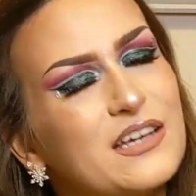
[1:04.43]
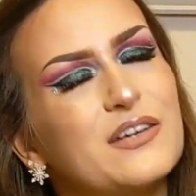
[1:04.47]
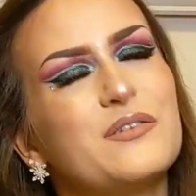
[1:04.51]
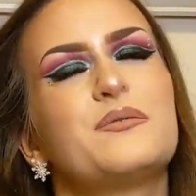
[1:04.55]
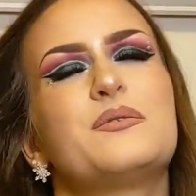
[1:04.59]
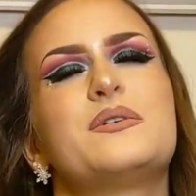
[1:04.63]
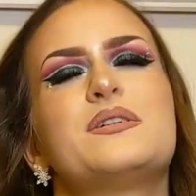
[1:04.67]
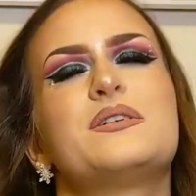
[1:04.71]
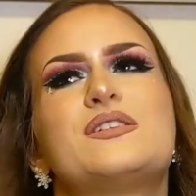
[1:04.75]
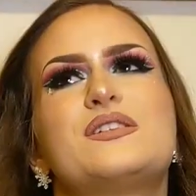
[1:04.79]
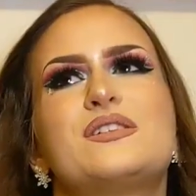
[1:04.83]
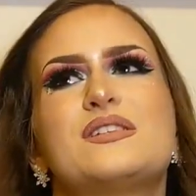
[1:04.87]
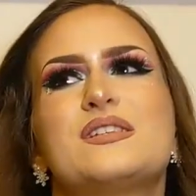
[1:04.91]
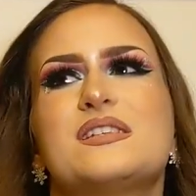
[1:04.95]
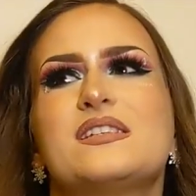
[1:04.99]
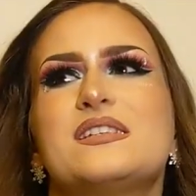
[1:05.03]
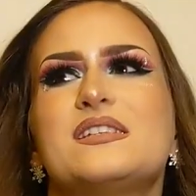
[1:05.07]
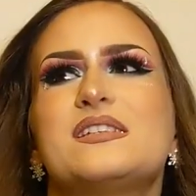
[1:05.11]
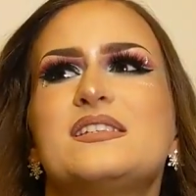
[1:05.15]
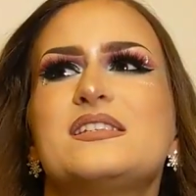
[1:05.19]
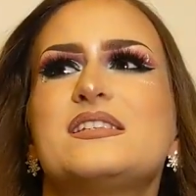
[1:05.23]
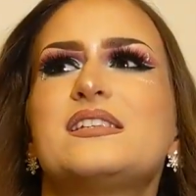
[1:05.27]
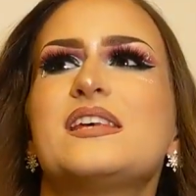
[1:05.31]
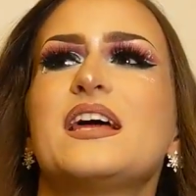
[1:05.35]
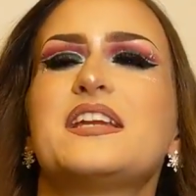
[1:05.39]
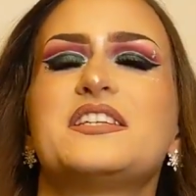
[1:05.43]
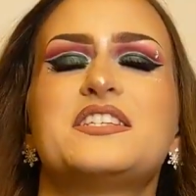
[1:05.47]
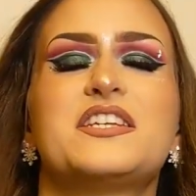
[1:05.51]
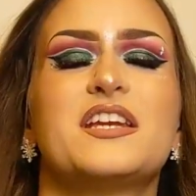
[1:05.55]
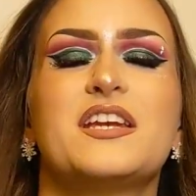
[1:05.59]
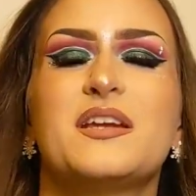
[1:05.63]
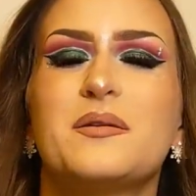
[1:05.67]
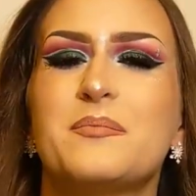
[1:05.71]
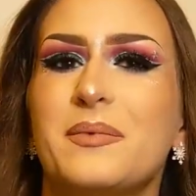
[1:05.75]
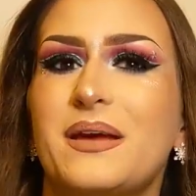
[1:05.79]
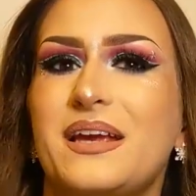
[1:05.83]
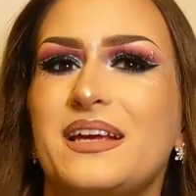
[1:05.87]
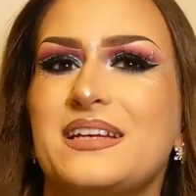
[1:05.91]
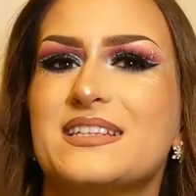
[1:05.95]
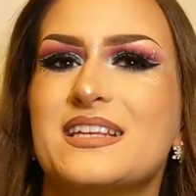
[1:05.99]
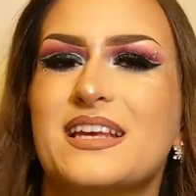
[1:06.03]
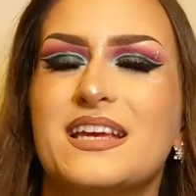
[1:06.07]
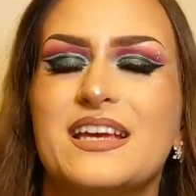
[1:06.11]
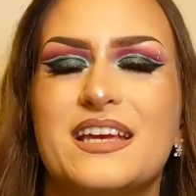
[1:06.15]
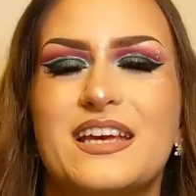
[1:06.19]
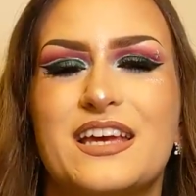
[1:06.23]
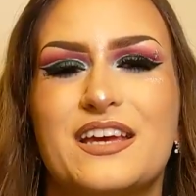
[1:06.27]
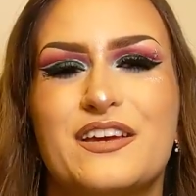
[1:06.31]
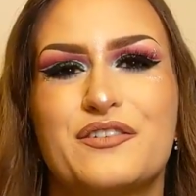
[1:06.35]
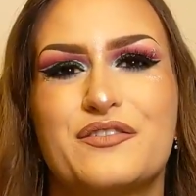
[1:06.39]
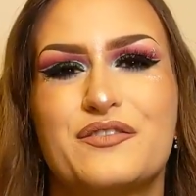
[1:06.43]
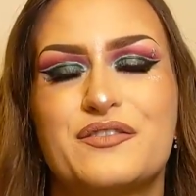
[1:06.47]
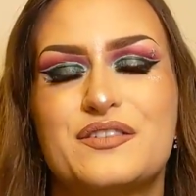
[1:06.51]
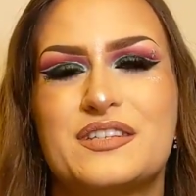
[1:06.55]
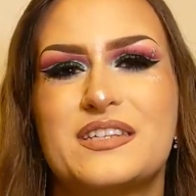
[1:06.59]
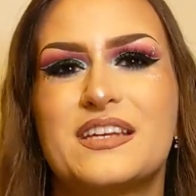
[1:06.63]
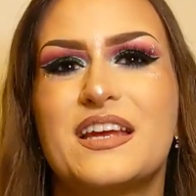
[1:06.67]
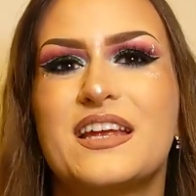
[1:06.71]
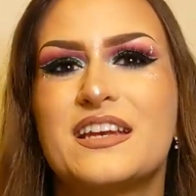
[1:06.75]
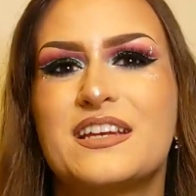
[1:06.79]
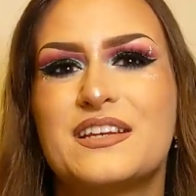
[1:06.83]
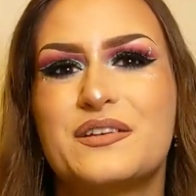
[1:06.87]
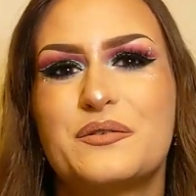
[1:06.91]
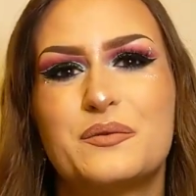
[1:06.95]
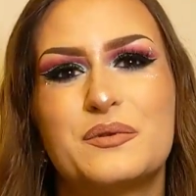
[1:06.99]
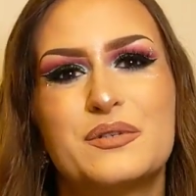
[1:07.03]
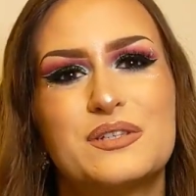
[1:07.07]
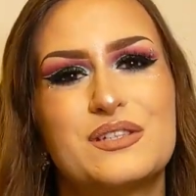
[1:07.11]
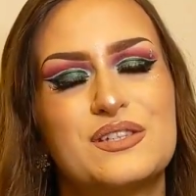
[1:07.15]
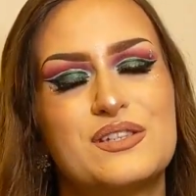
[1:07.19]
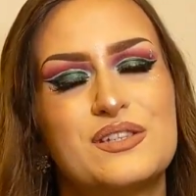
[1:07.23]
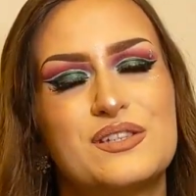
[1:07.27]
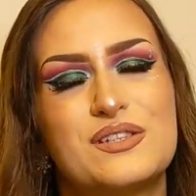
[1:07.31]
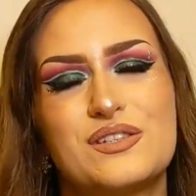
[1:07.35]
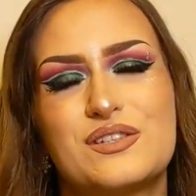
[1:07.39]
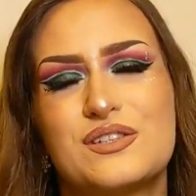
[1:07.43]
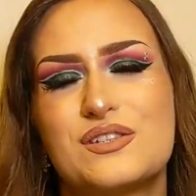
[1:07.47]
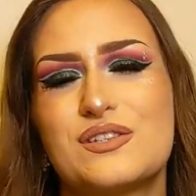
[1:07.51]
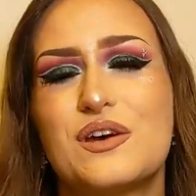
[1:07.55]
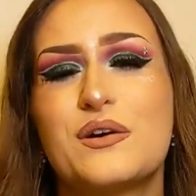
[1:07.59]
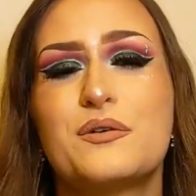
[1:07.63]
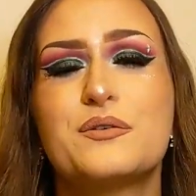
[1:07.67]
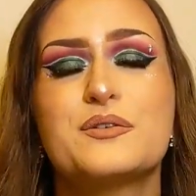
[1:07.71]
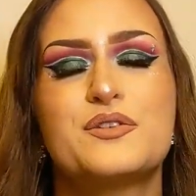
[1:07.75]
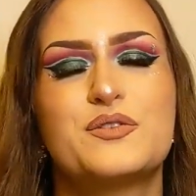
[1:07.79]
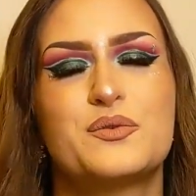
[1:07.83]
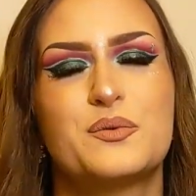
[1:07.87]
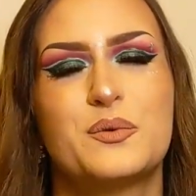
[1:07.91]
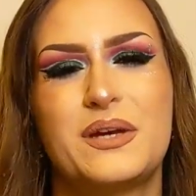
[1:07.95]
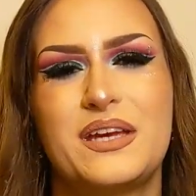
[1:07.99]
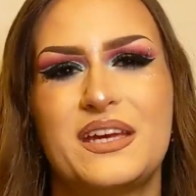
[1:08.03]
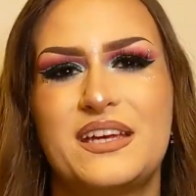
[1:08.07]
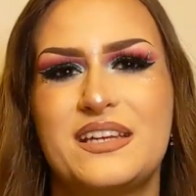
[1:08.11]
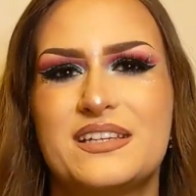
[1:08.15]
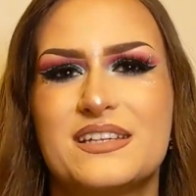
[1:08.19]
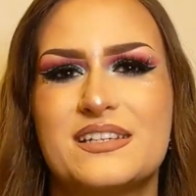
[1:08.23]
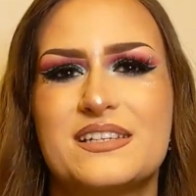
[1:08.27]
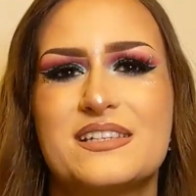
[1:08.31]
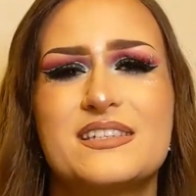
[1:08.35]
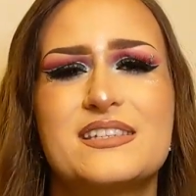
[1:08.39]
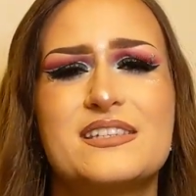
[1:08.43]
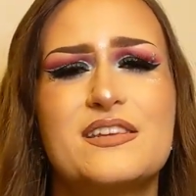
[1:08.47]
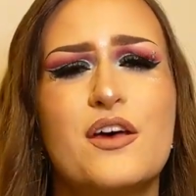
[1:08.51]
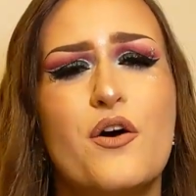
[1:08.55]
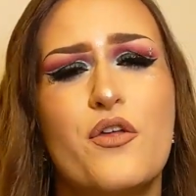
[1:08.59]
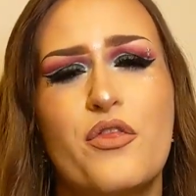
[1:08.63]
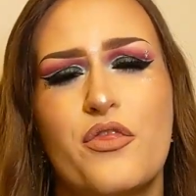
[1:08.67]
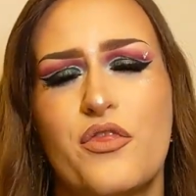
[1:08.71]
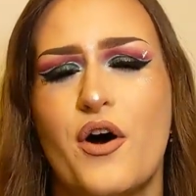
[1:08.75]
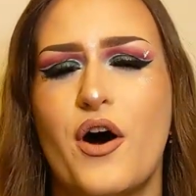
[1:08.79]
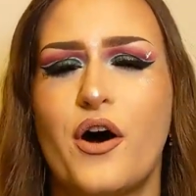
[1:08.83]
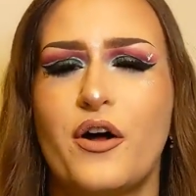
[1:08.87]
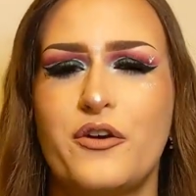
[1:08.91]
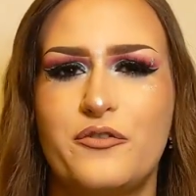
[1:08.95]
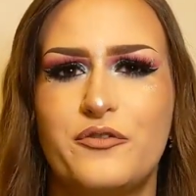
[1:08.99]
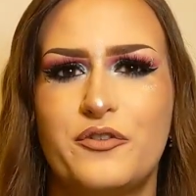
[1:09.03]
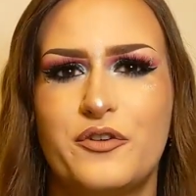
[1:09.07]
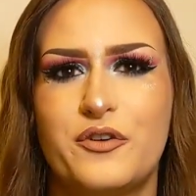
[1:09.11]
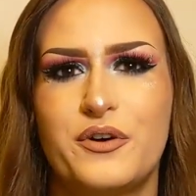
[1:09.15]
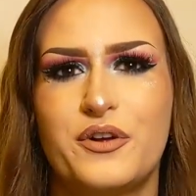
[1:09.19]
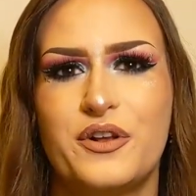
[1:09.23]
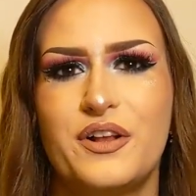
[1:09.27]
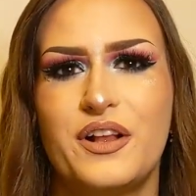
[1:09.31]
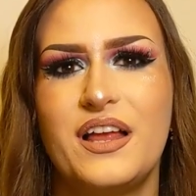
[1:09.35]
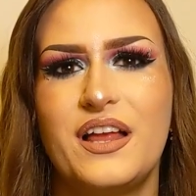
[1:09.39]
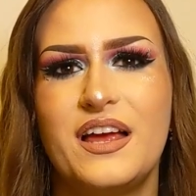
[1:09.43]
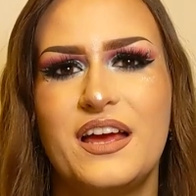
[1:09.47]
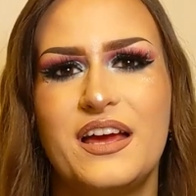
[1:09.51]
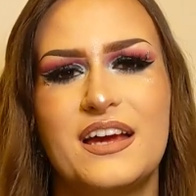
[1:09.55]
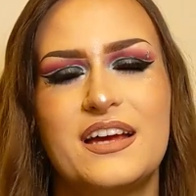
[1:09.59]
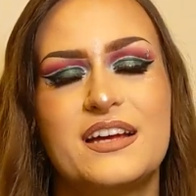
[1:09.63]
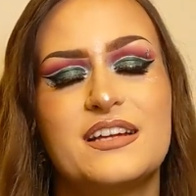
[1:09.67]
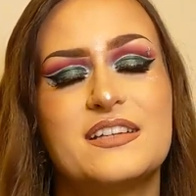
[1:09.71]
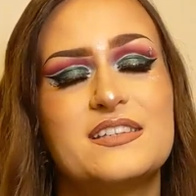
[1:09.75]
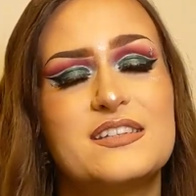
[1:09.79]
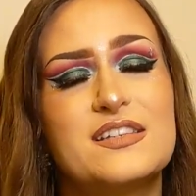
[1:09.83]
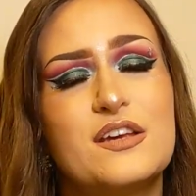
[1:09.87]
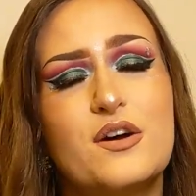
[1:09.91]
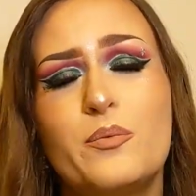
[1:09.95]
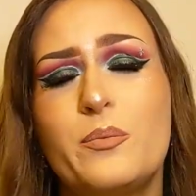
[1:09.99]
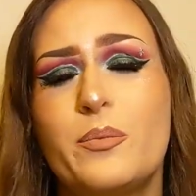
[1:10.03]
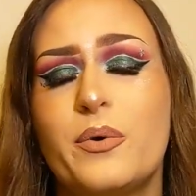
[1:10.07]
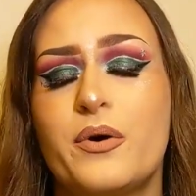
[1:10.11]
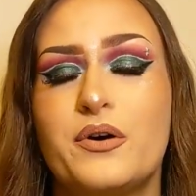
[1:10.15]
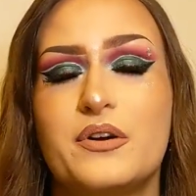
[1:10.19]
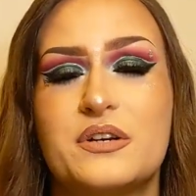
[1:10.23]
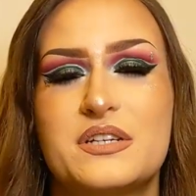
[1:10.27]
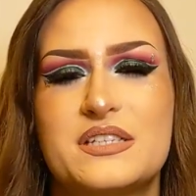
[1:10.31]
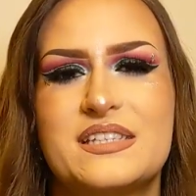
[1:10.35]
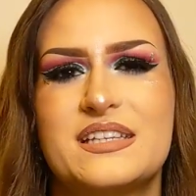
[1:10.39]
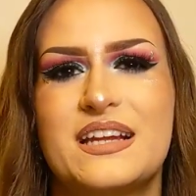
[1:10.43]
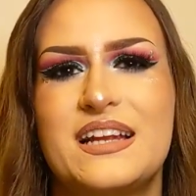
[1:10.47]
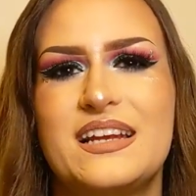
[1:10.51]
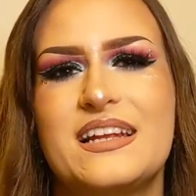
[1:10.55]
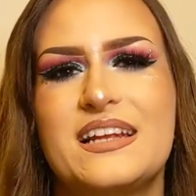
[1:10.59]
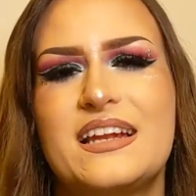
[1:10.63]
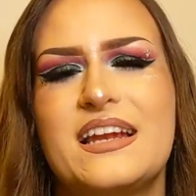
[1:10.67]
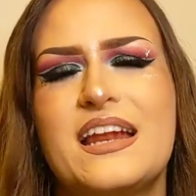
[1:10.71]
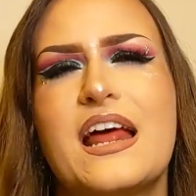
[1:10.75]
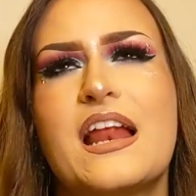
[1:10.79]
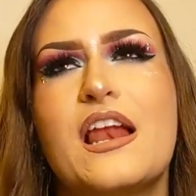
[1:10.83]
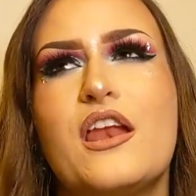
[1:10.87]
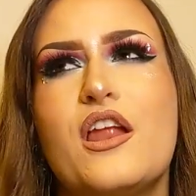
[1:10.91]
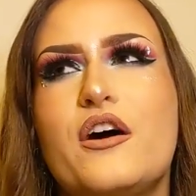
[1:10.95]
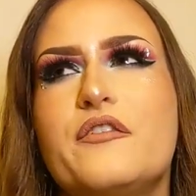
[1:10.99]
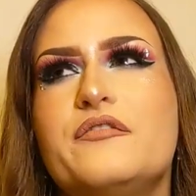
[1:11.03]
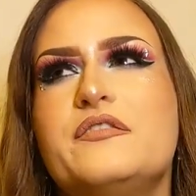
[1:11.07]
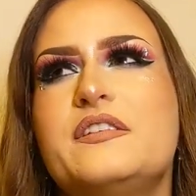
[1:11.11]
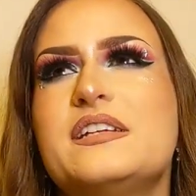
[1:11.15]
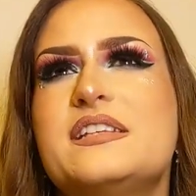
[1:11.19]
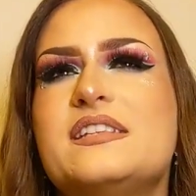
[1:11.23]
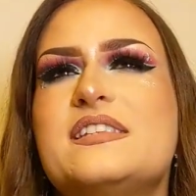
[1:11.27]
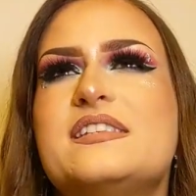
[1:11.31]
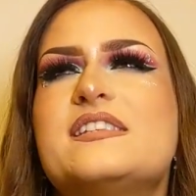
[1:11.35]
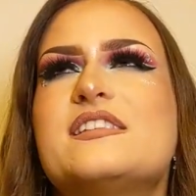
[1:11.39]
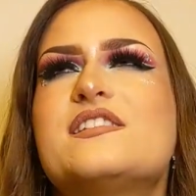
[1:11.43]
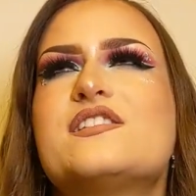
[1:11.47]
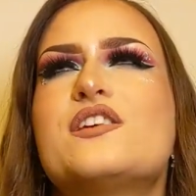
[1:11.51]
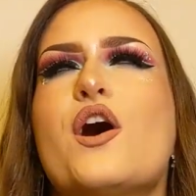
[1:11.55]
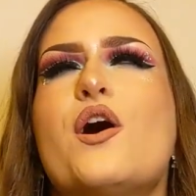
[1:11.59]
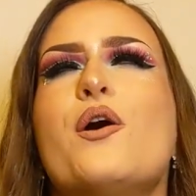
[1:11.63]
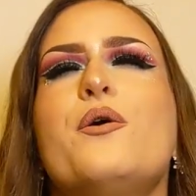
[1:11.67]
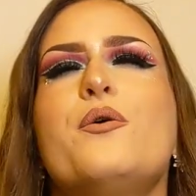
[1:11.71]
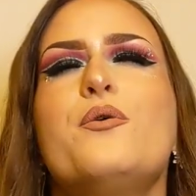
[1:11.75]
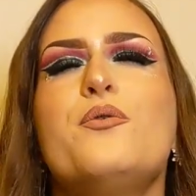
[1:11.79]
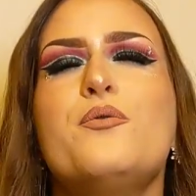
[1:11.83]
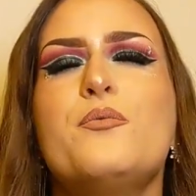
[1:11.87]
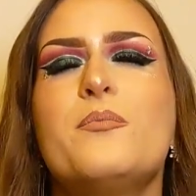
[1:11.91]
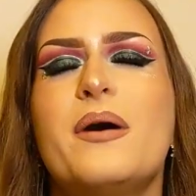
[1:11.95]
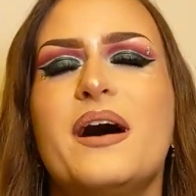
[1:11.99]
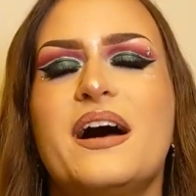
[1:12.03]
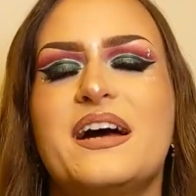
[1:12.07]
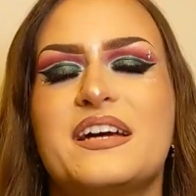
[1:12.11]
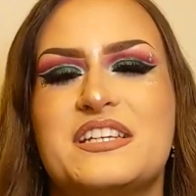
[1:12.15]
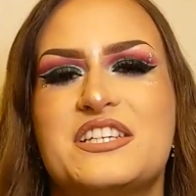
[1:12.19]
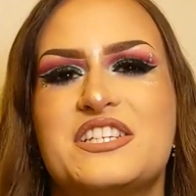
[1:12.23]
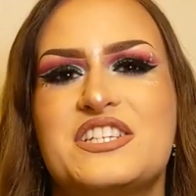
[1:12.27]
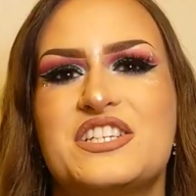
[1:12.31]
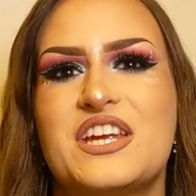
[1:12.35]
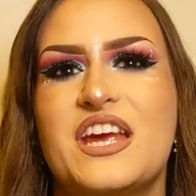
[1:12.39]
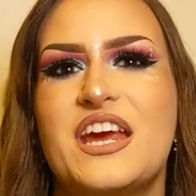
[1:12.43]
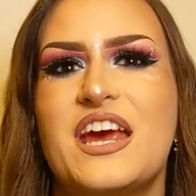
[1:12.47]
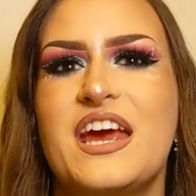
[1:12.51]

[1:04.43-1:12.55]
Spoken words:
it was such an amazing gift and it was so sweet and so thoughtful and so personal, and I loved it so much.